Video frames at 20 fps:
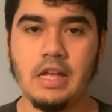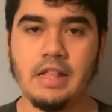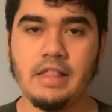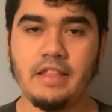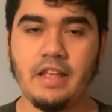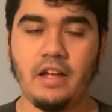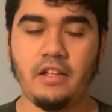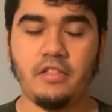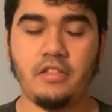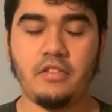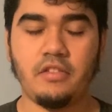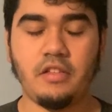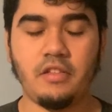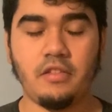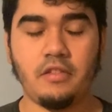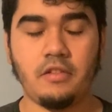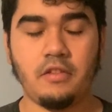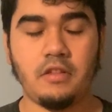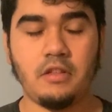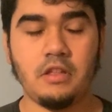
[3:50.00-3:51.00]
that's
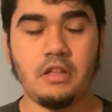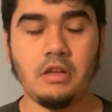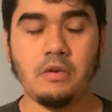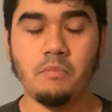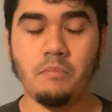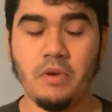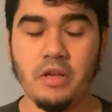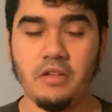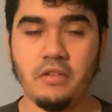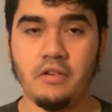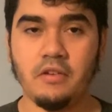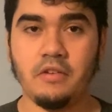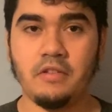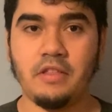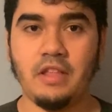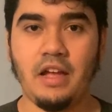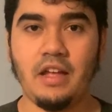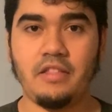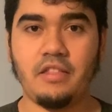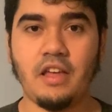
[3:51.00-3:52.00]

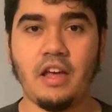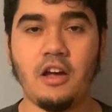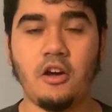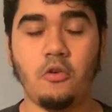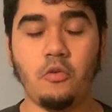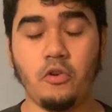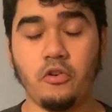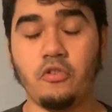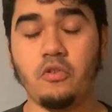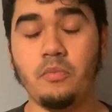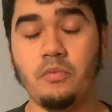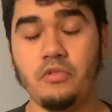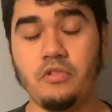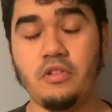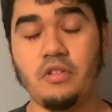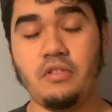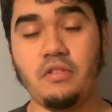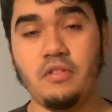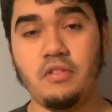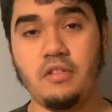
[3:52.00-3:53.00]
how our criminal
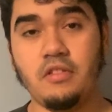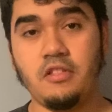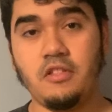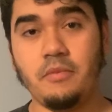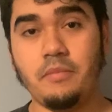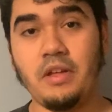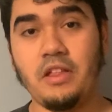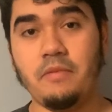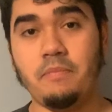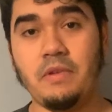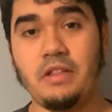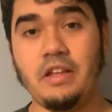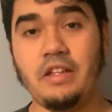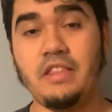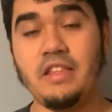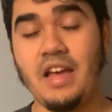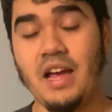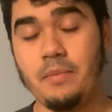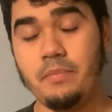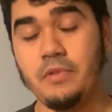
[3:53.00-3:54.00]
justice system has been
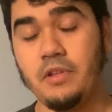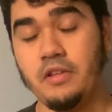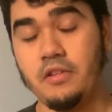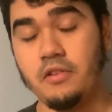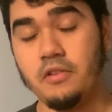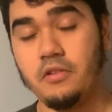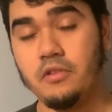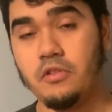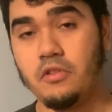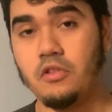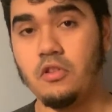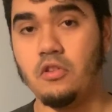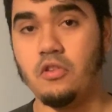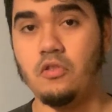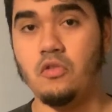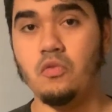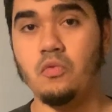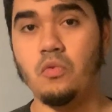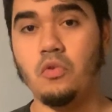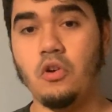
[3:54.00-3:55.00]
adapting to the
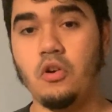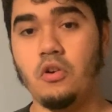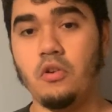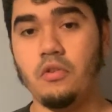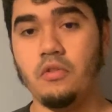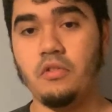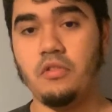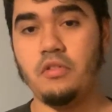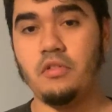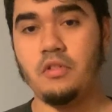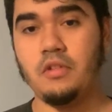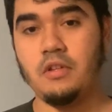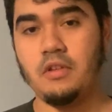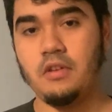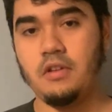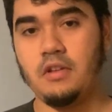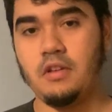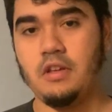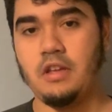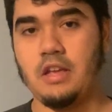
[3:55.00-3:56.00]
new laws
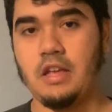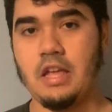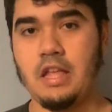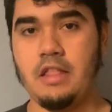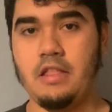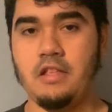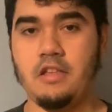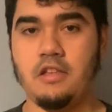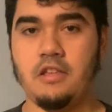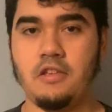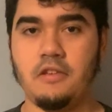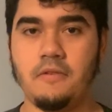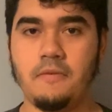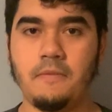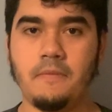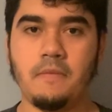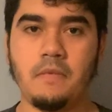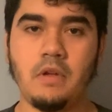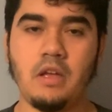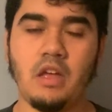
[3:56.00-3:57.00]
in
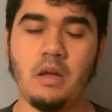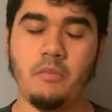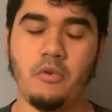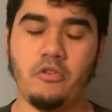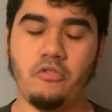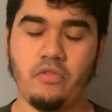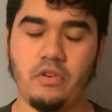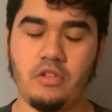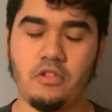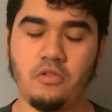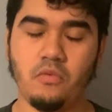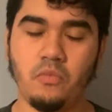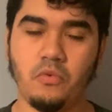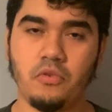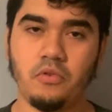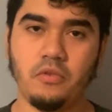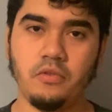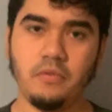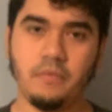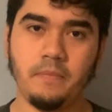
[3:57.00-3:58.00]
the immigration
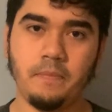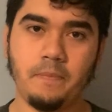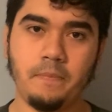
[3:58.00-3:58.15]
world.